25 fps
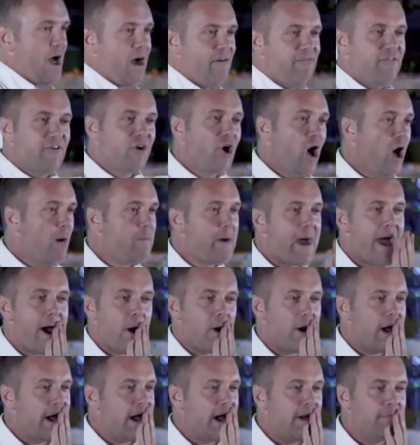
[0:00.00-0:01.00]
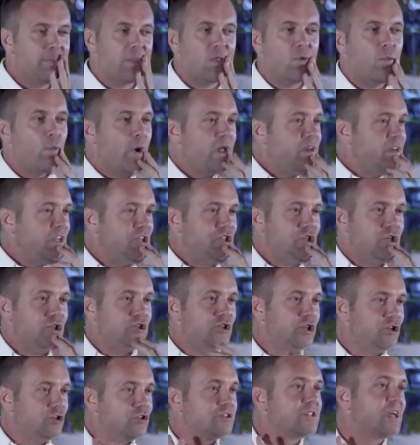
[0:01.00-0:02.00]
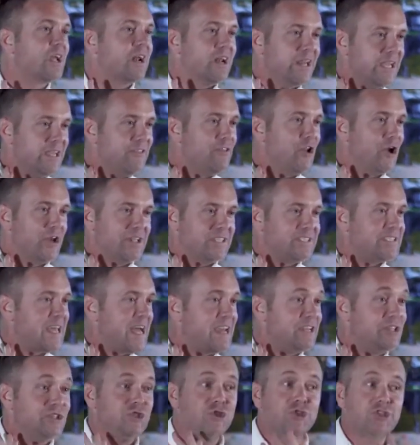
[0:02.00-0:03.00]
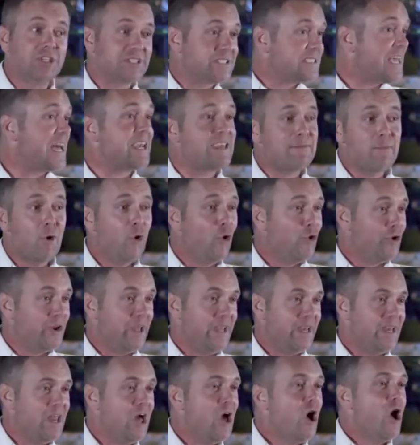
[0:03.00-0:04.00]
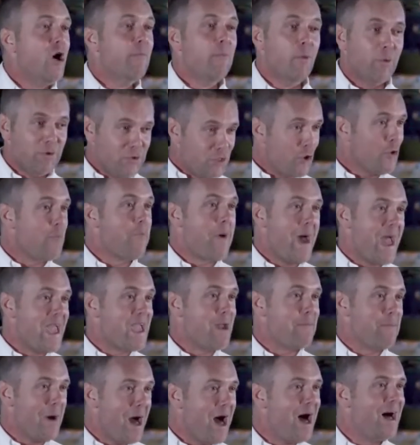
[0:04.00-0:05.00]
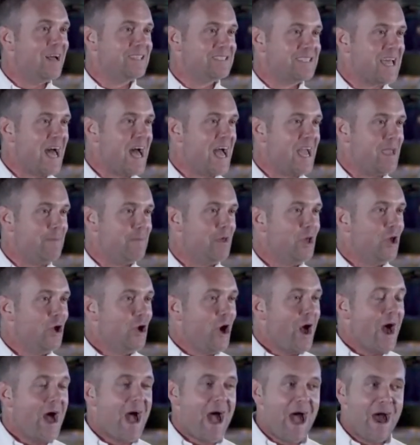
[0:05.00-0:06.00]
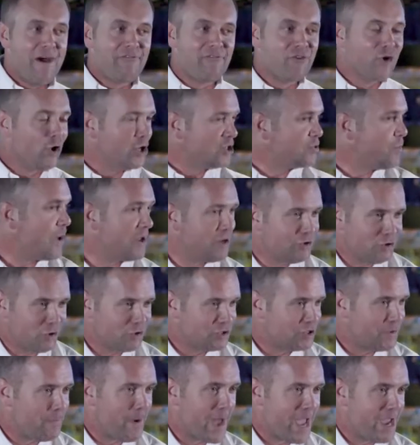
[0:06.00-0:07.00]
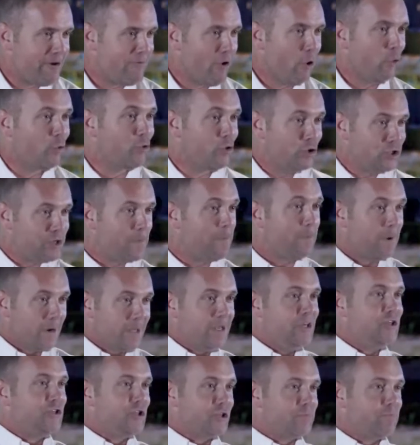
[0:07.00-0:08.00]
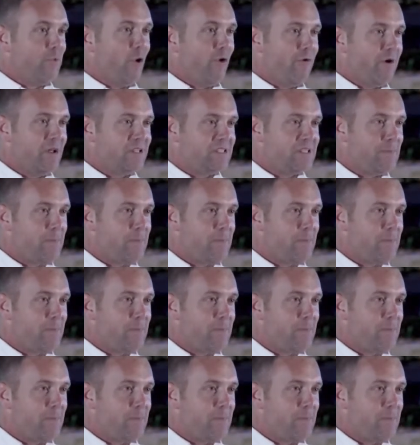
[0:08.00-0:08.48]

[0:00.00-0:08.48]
I forgot about when she does the cleaning on she's just a Saturday morning, but we do pay her part-time. I forgot to add it onto payroll. Could you please just put her onto